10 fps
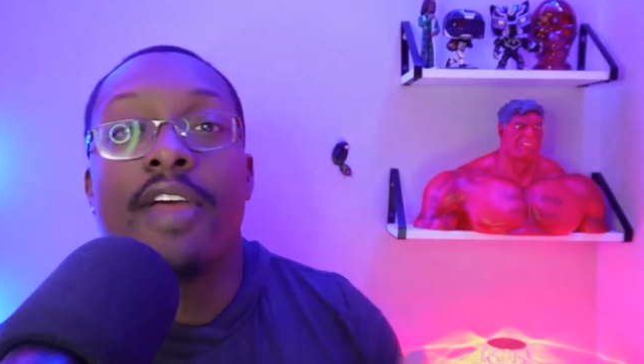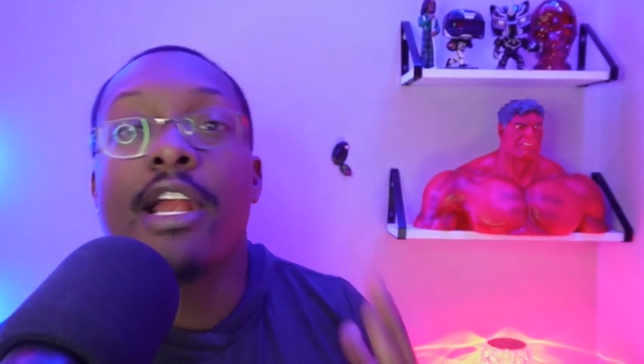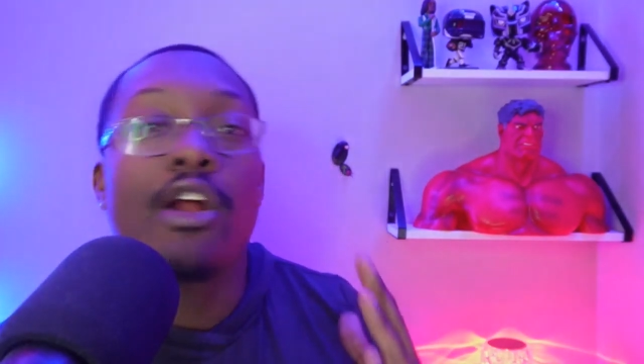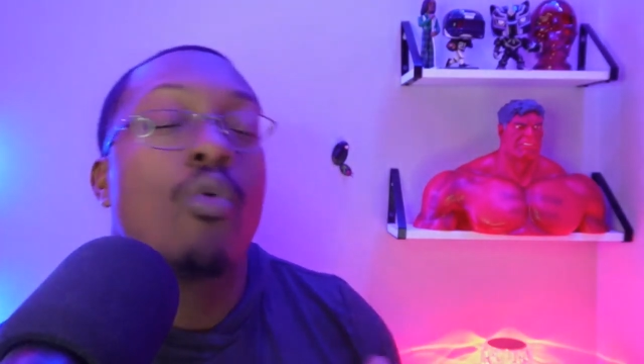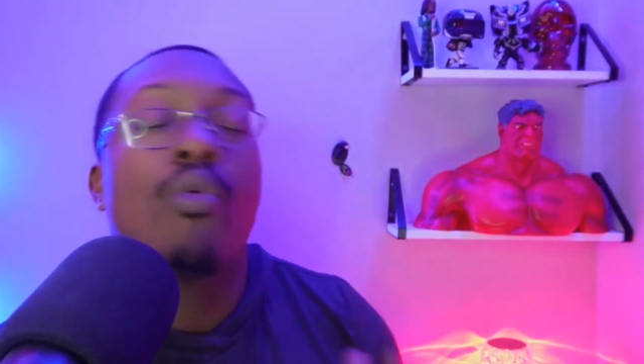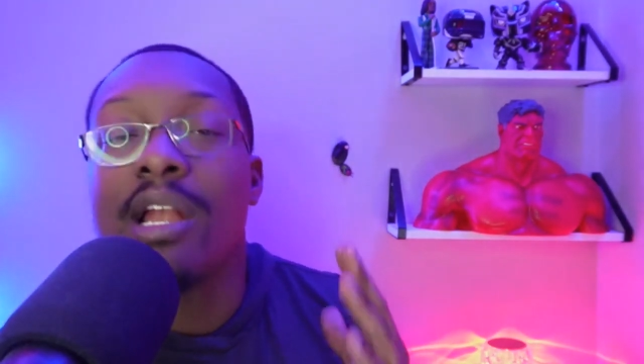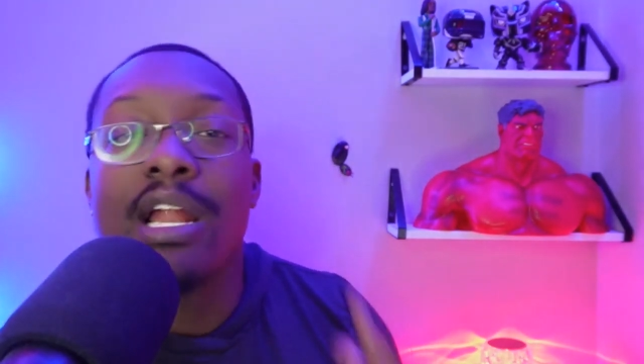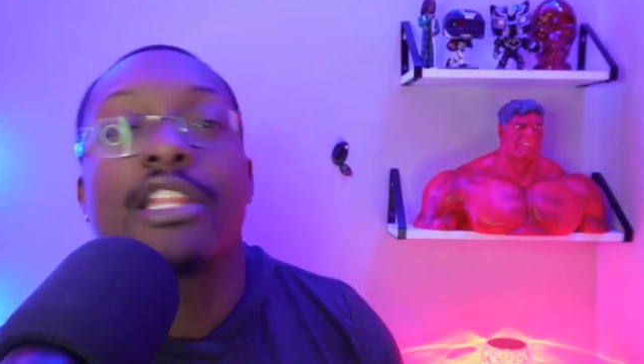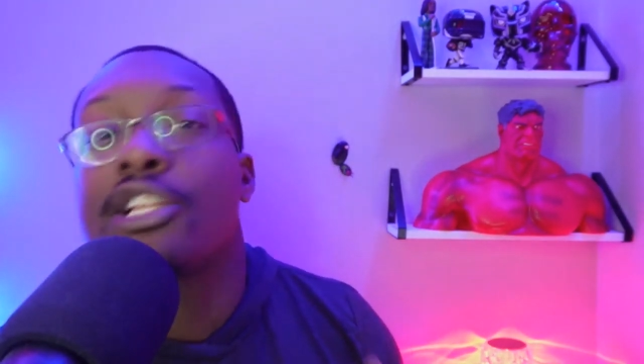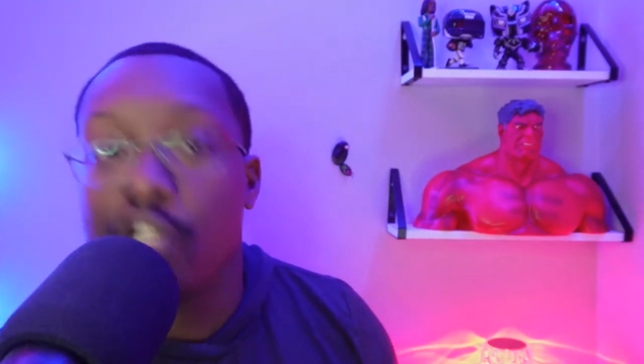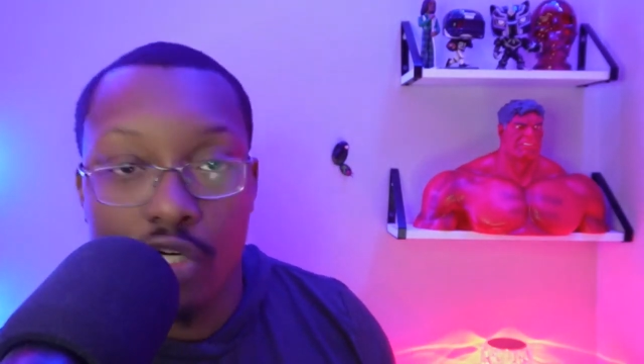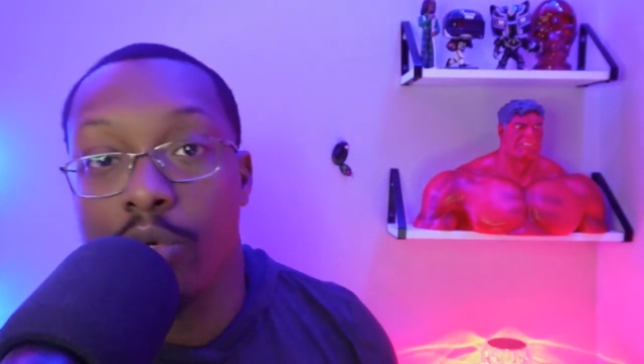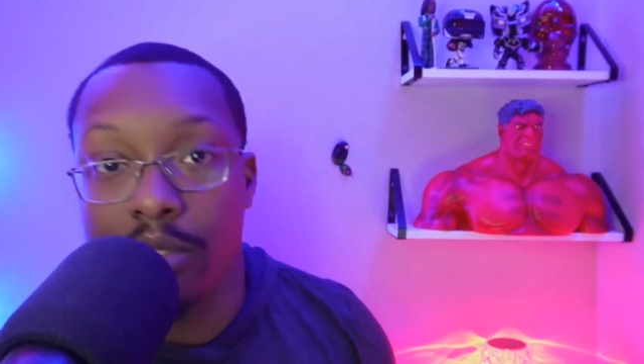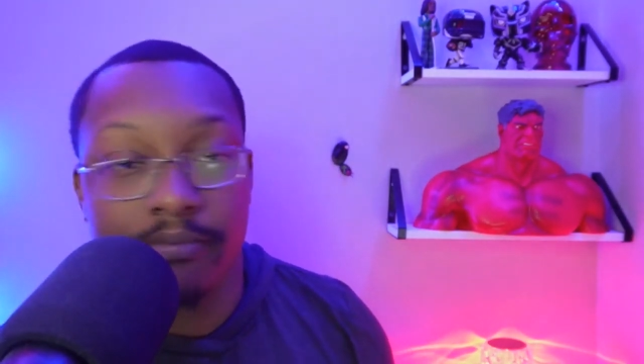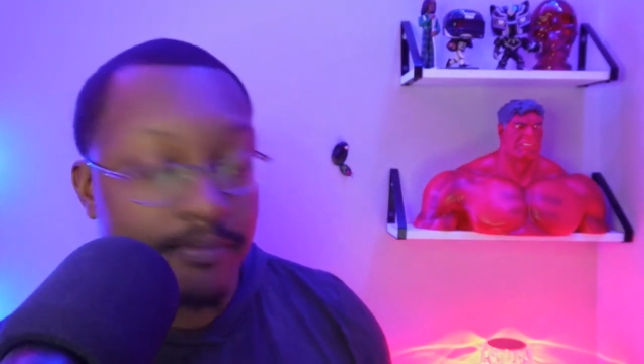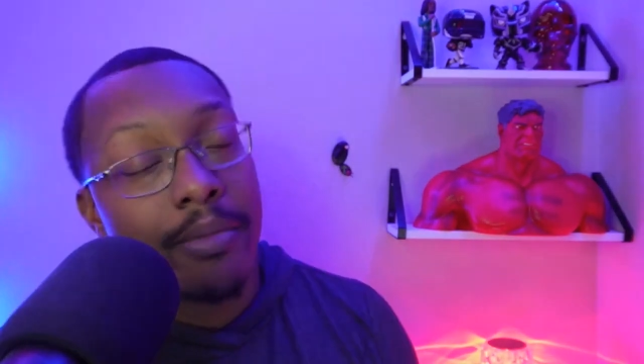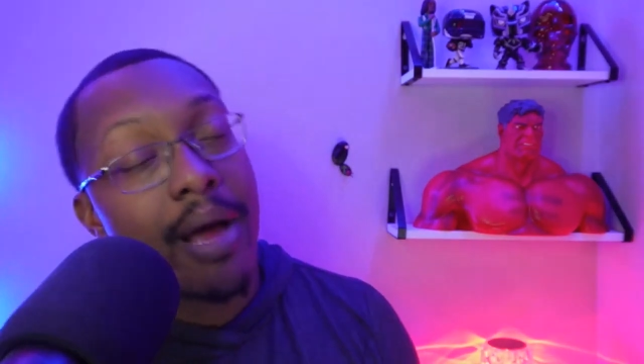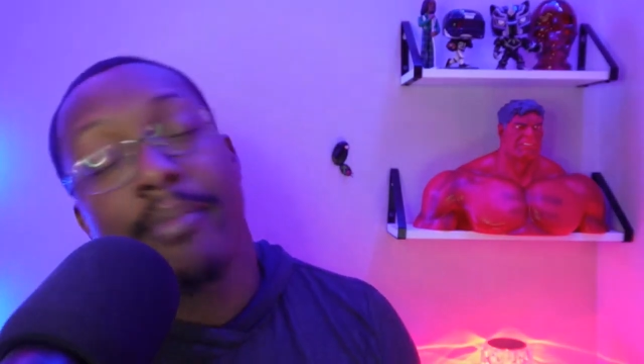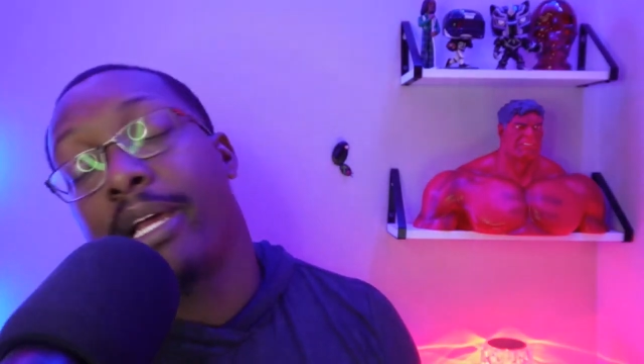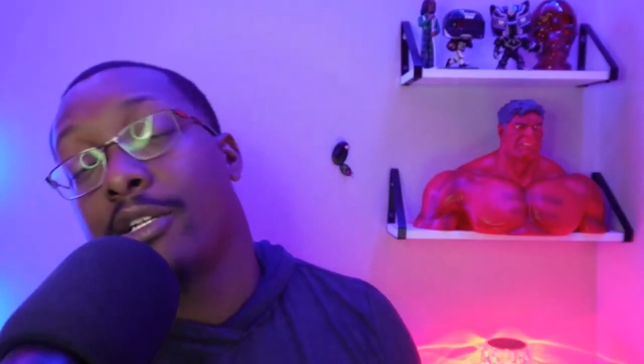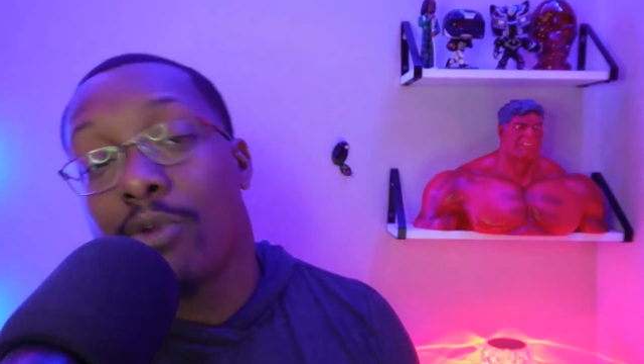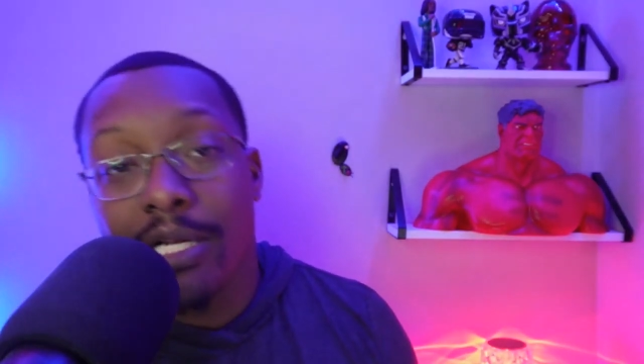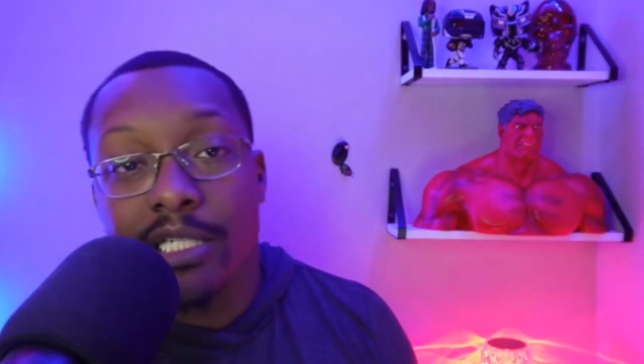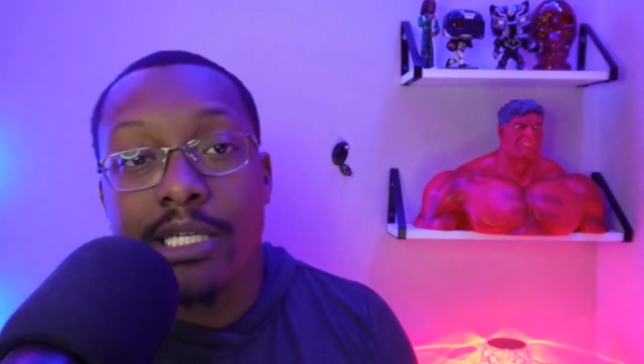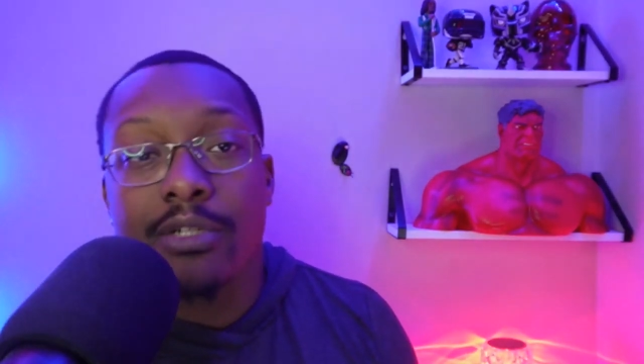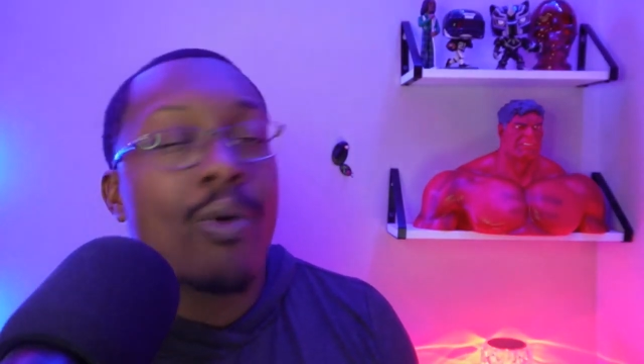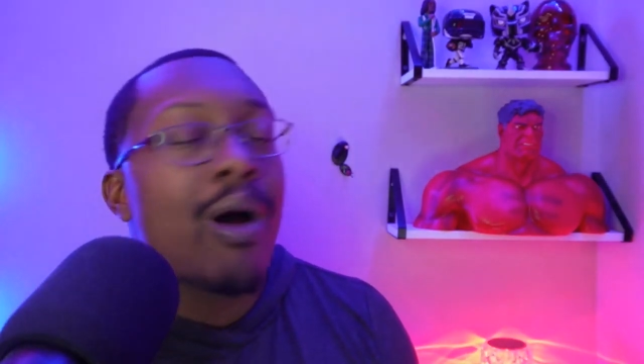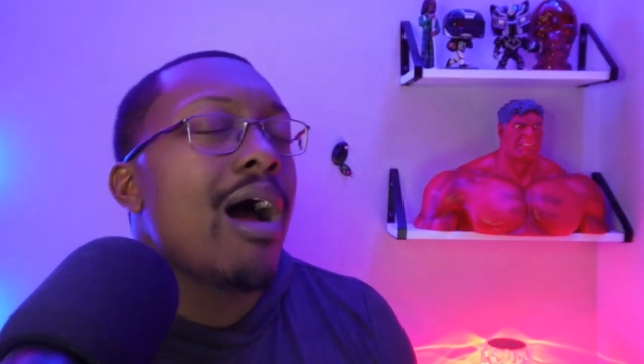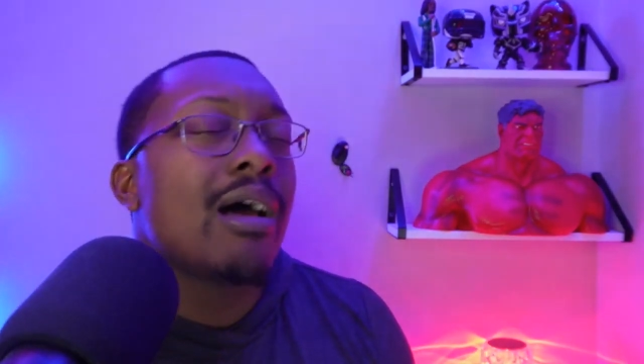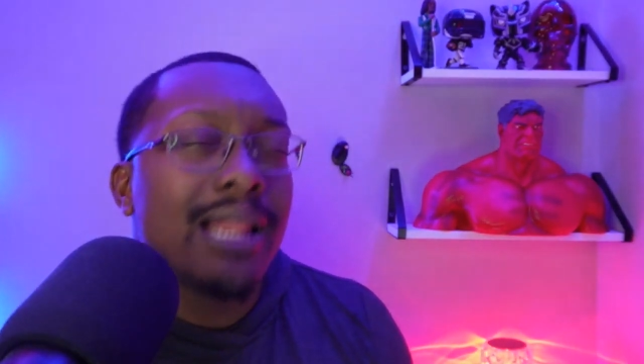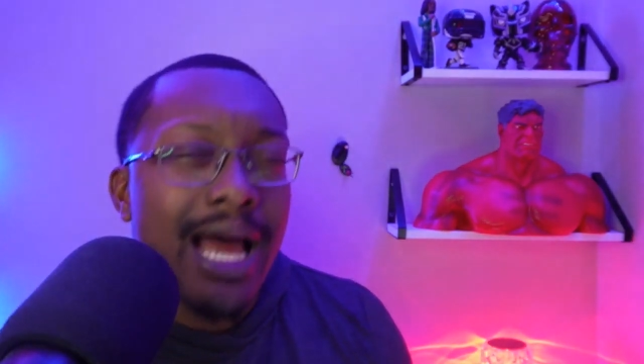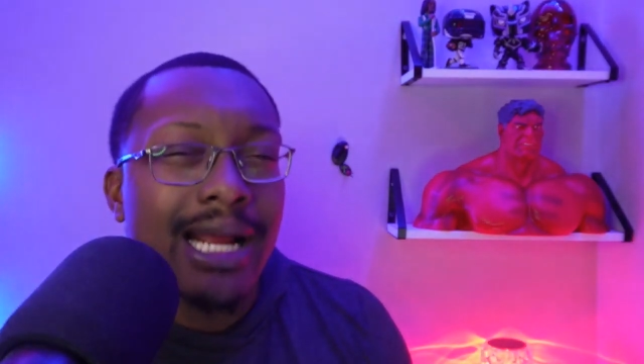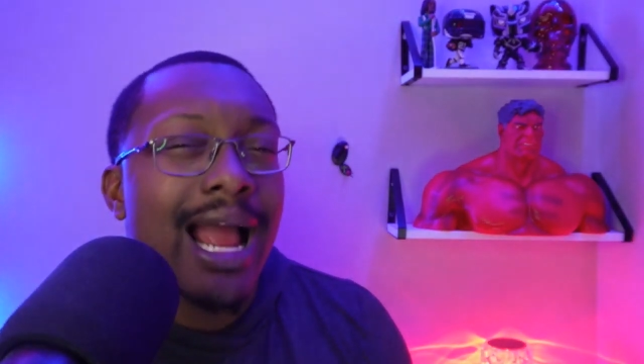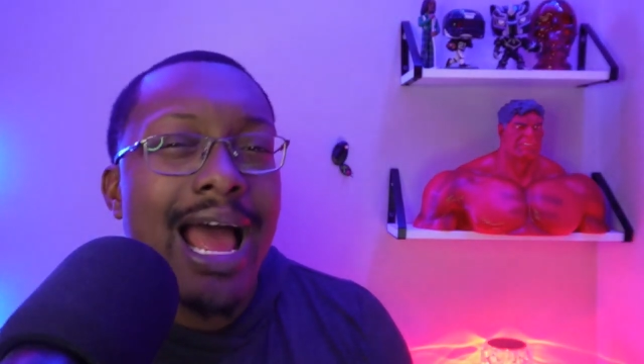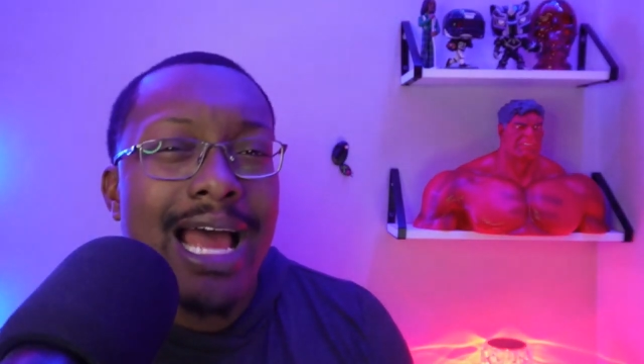They don't want nothing to do with them. So my biggest question is, why are a lot of